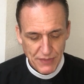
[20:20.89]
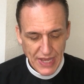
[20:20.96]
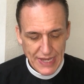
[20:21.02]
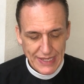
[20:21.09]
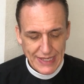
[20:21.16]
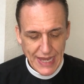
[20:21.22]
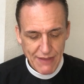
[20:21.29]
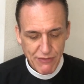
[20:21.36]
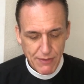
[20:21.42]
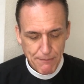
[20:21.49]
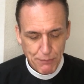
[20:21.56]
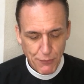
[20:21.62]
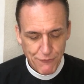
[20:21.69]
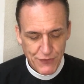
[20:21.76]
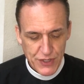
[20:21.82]
and he gave
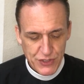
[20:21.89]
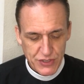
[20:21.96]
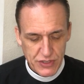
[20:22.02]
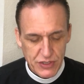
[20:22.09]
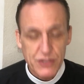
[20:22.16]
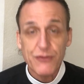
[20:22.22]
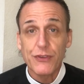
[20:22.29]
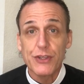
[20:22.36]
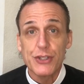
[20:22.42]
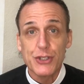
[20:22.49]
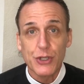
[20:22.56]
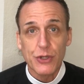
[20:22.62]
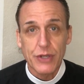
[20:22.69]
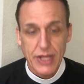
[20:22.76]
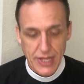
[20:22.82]
them provisions for the
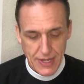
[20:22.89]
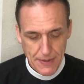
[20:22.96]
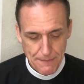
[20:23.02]
journey.